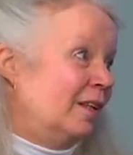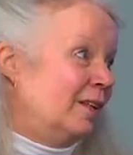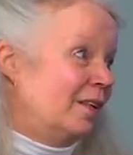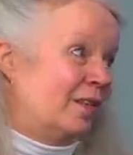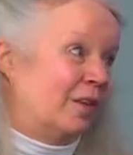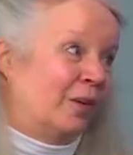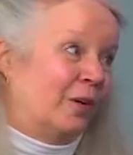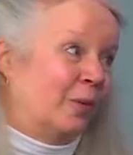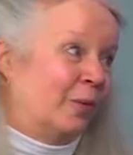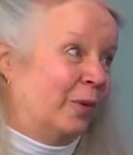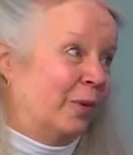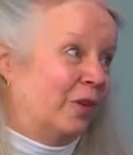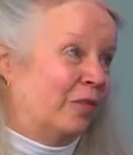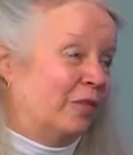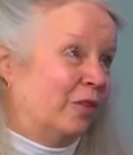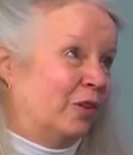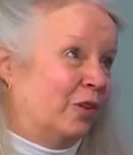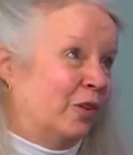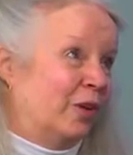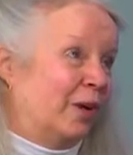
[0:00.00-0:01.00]
So we
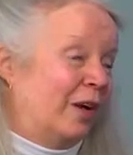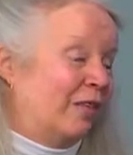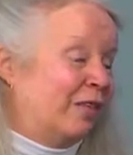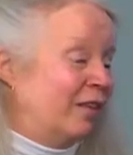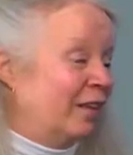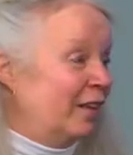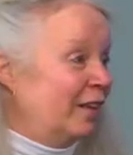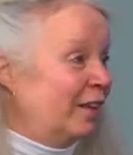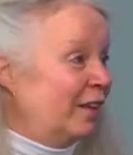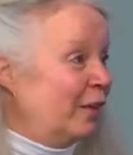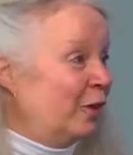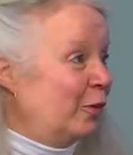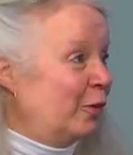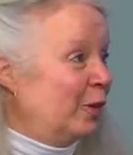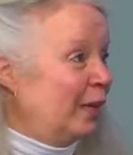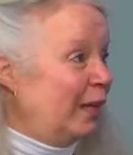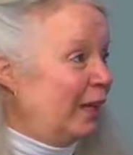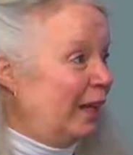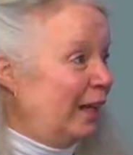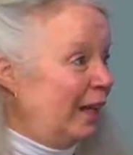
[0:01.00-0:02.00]
do everything that
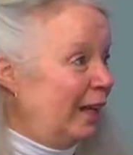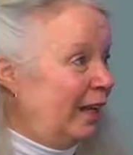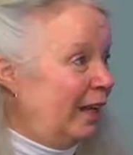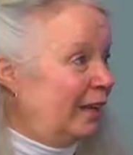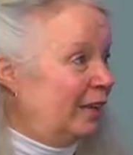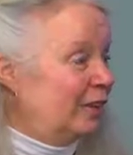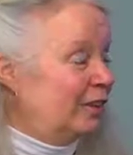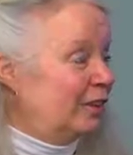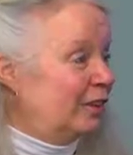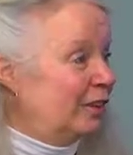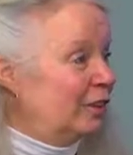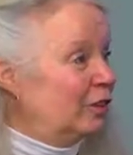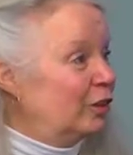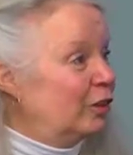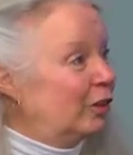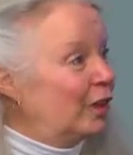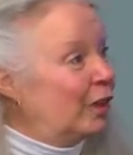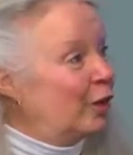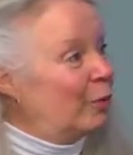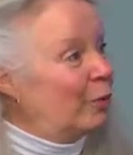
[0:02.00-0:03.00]
we can to
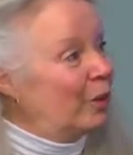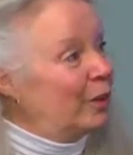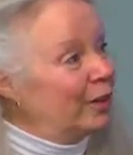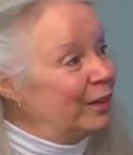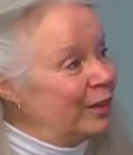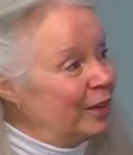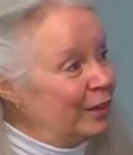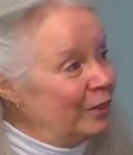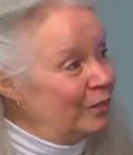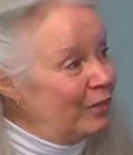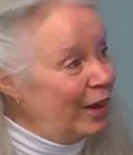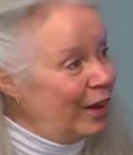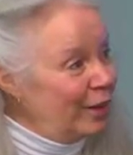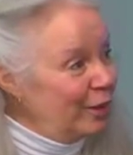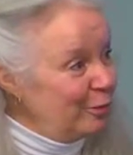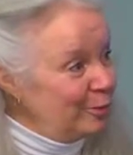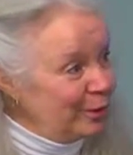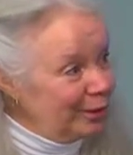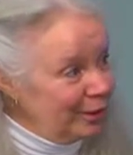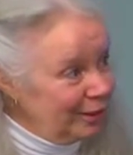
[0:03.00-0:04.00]
look at what the
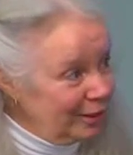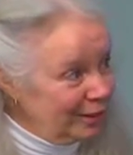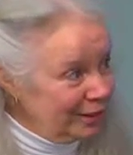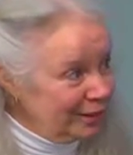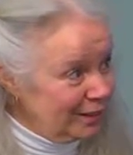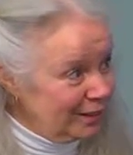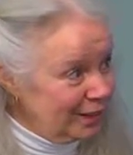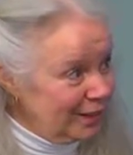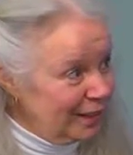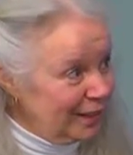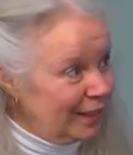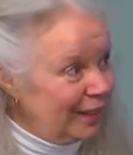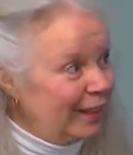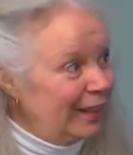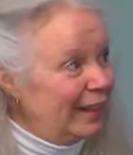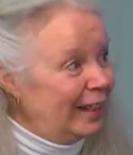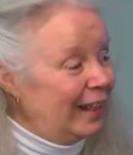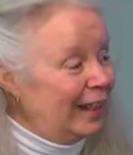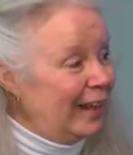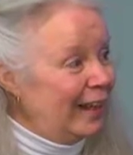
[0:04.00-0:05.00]
environment looks like.
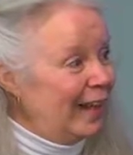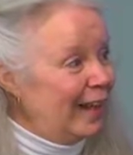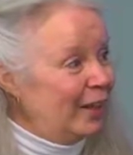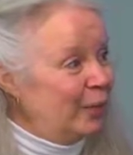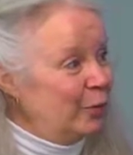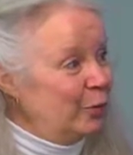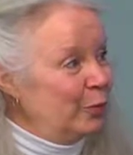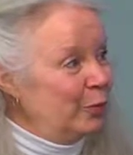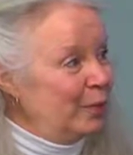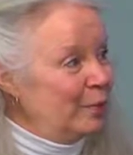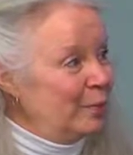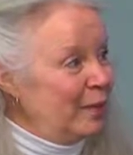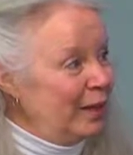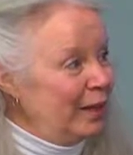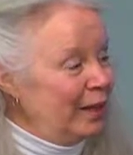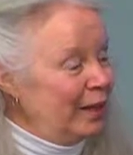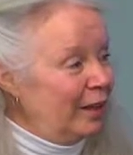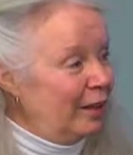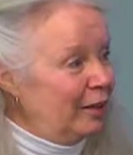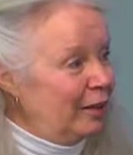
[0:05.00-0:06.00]
How do we
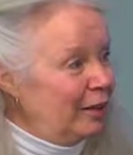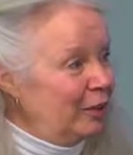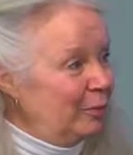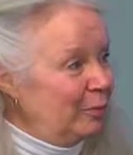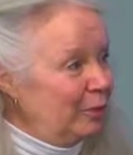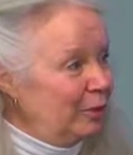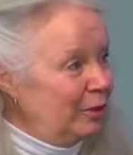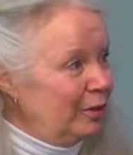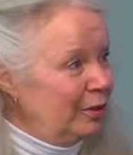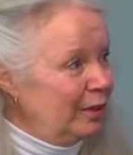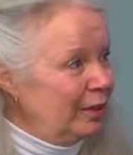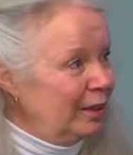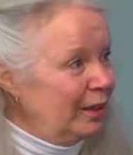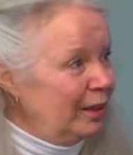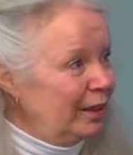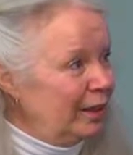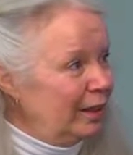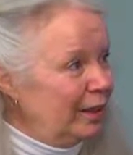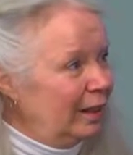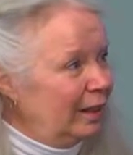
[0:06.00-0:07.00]
make our
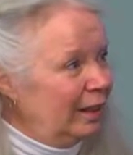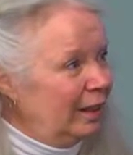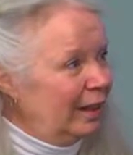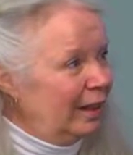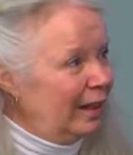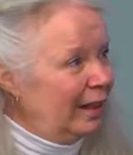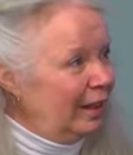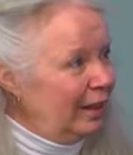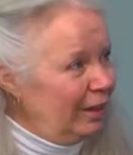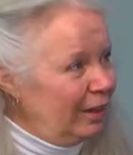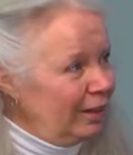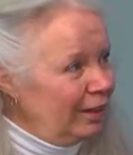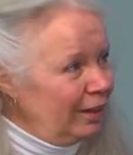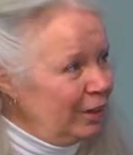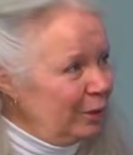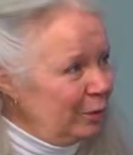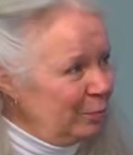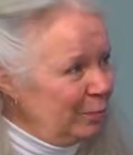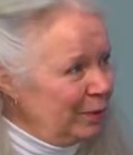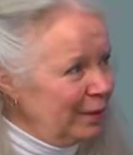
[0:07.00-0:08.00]
community a
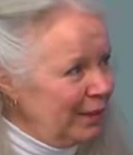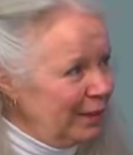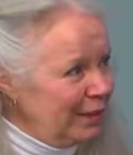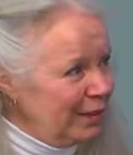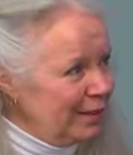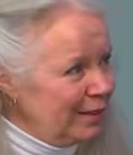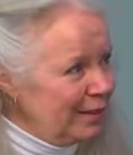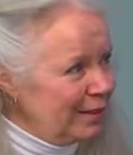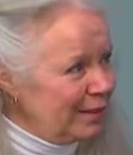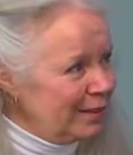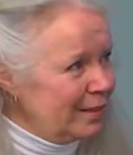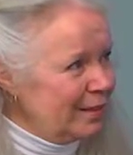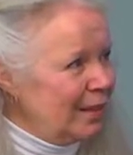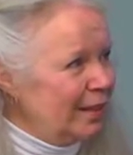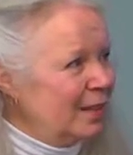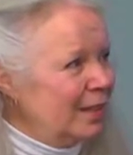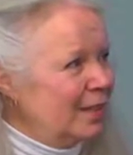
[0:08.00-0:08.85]
healthier place